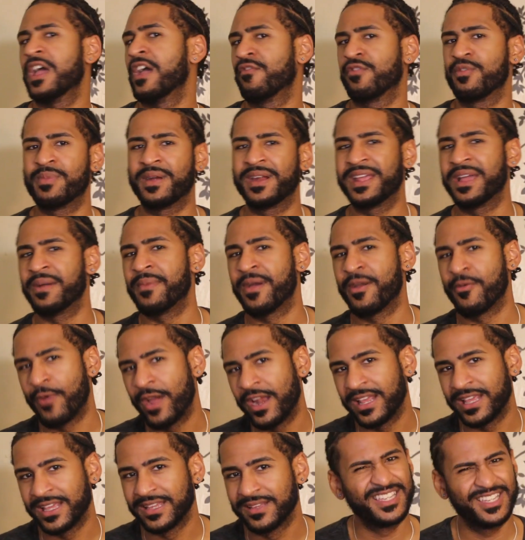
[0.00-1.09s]
everybody at my
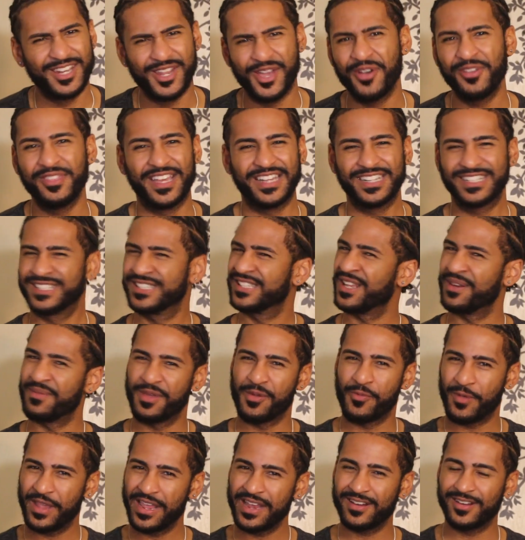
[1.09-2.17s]
wedding. You know, that's just gonna be
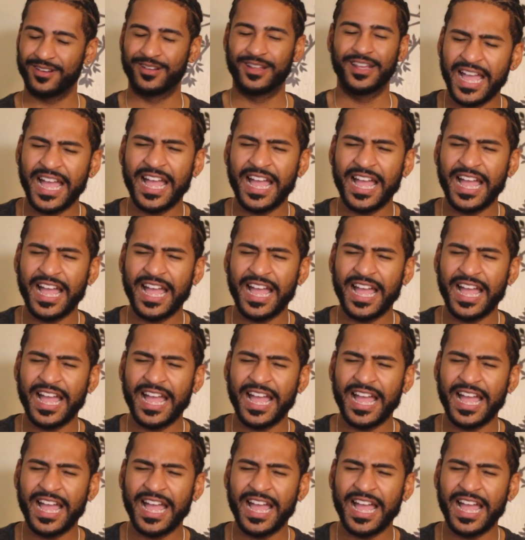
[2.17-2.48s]
weird.